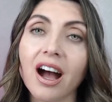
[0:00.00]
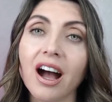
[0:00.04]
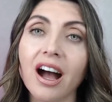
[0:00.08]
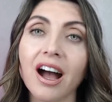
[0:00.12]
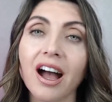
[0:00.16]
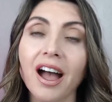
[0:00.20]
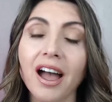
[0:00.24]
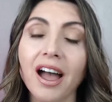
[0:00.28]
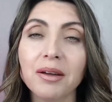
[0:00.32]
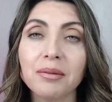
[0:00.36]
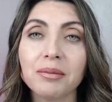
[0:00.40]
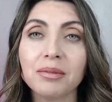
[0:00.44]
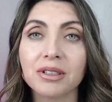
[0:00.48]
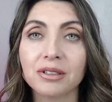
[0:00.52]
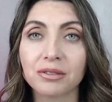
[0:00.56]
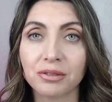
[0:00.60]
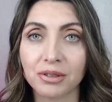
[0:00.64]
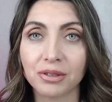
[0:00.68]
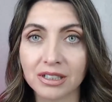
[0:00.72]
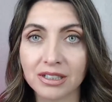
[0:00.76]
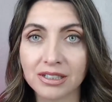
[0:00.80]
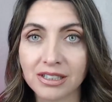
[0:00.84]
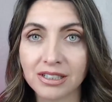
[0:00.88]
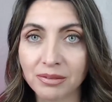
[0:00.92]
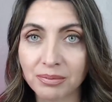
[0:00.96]
I'm a
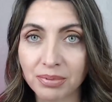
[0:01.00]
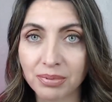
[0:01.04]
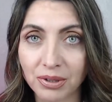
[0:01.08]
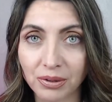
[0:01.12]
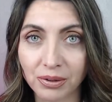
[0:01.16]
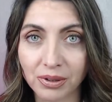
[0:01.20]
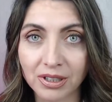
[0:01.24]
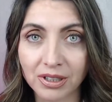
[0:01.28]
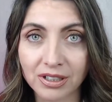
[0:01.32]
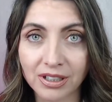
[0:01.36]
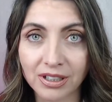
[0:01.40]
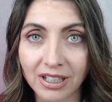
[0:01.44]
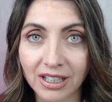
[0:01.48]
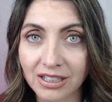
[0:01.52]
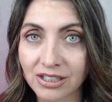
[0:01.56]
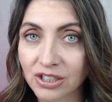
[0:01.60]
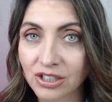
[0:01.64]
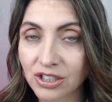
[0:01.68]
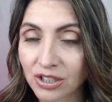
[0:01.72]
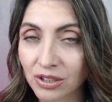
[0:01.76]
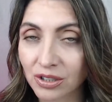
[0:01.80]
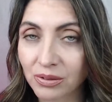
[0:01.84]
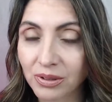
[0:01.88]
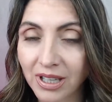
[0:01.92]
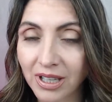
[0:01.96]
real estate broker in
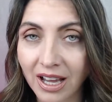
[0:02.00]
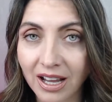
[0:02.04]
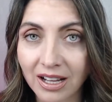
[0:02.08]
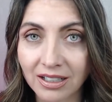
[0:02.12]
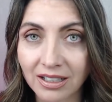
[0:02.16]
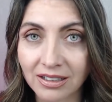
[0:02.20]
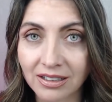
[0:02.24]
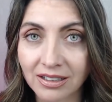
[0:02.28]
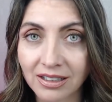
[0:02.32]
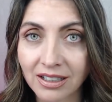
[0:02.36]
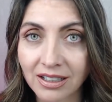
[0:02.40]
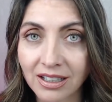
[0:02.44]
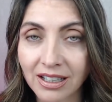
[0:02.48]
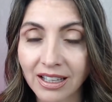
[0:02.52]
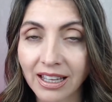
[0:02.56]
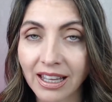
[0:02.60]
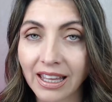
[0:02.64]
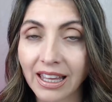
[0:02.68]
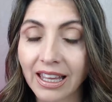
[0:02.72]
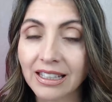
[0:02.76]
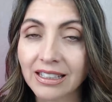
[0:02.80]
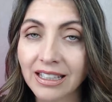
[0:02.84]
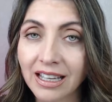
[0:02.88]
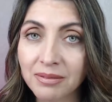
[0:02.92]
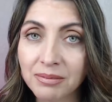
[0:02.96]
SoCal,
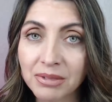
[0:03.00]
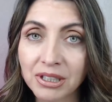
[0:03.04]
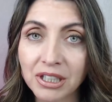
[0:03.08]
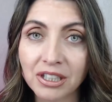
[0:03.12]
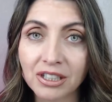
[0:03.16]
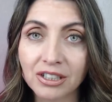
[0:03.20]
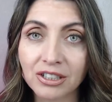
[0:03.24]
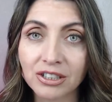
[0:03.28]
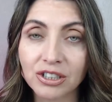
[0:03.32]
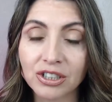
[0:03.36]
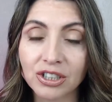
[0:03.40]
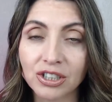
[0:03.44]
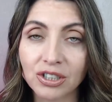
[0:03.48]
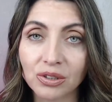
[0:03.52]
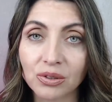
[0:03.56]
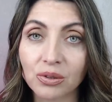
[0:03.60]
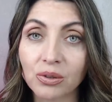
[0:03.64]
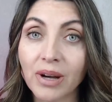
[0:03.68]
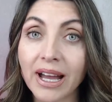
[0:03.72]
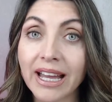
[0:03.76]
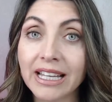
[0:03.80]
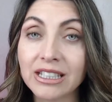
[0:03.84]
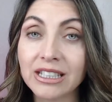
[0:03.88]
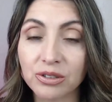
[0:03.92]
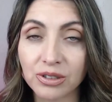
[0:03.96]
and I'm here
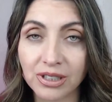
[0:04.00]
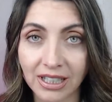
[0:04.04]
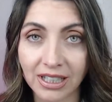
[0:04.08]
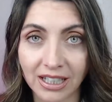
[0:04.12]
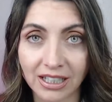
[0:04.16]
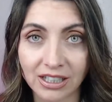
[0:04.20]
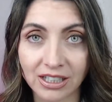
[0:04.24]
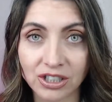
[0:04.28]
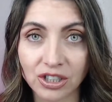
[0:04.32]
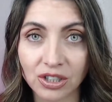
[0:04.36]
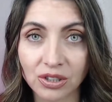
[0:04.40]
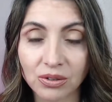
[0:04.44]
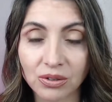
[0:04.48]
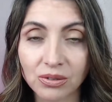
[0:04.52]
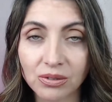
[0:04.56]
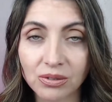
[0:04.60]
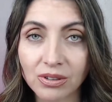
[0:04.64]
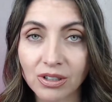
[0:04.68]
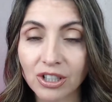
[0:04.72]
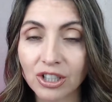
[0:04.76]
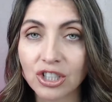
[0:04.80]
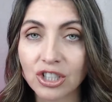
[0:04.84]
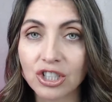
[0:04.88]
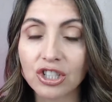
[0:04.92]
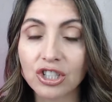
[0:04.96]
to educate you,
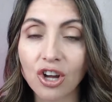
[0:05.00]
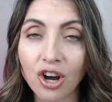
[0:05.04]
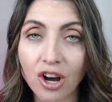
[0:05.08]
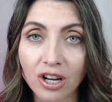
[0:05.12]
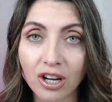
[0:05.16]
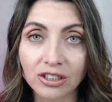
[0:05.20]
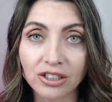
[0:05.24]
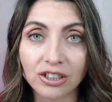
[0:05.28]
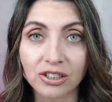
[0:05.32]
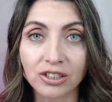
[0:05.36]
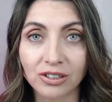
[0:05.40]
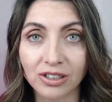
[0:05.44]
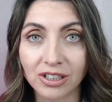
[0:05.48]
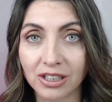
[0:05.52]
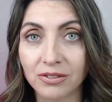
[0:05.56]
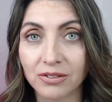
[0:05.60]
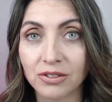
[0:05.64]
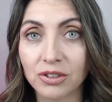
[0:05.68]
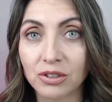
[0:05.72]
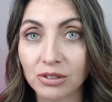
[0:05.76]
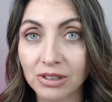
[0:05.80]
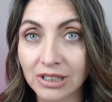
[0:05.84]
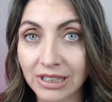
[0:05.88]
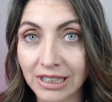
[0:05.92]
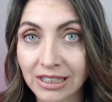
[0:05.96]
not to give
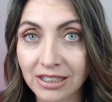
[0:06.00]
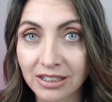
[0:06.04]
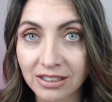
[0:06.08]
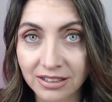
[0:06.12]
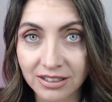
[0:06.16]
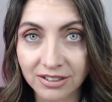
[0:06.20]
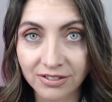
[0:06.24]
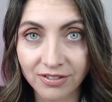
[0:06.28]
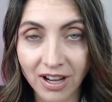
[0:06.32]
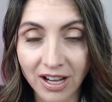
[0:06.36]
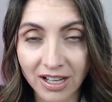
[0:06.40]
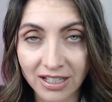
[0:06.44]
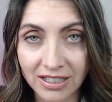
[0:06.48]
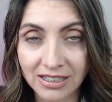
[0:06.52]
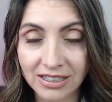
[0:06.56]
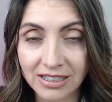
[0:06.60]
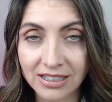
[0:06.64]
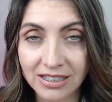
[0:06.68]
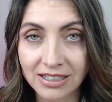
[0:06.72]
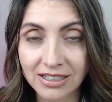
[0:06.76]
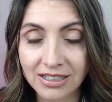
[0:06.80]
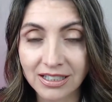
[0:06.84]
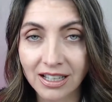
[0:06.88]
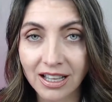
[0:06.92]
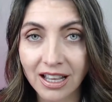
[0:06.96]
you legal
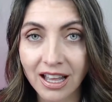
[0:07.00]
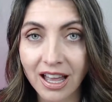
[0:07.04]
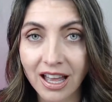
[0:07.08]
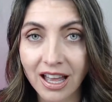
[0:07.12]
advice.